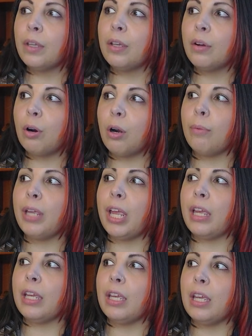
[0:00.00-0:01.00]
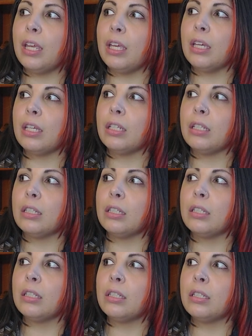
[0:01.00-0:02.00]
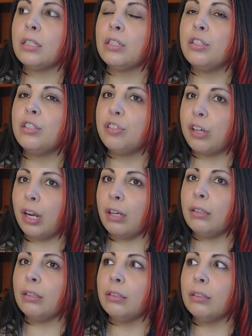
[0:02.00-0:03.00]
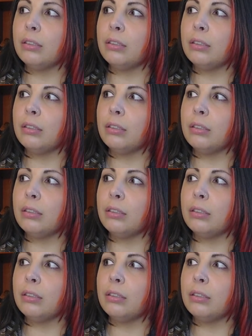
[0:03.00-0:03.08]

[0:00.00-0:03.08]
Cormier in jail.